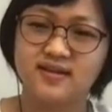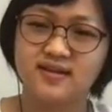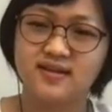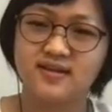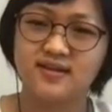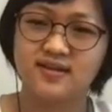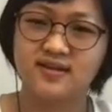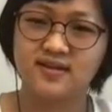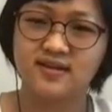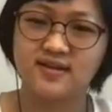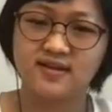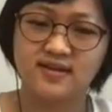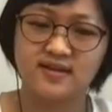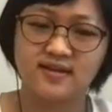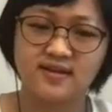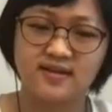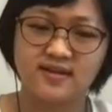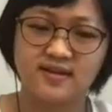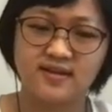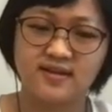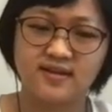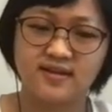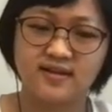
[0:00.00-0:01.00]

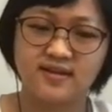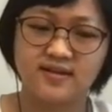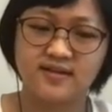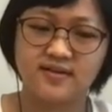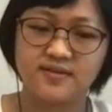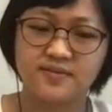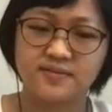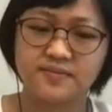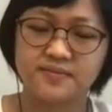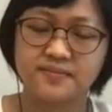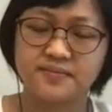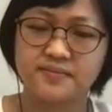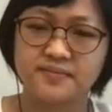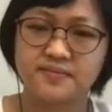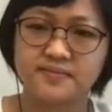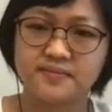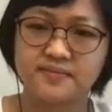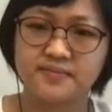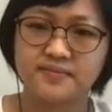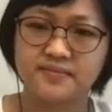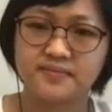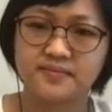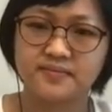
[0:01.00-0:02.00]

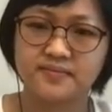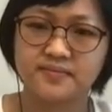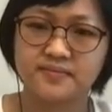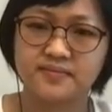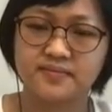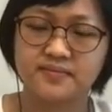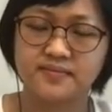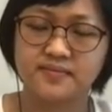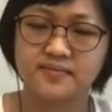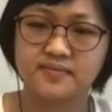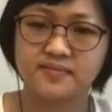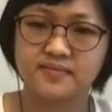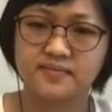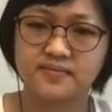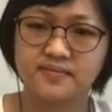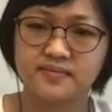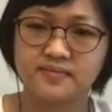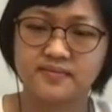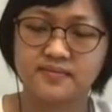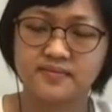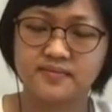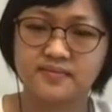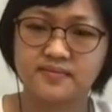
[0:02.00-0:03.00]

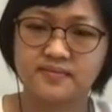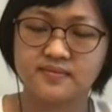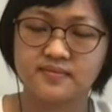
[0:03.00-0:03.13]
(not speaking)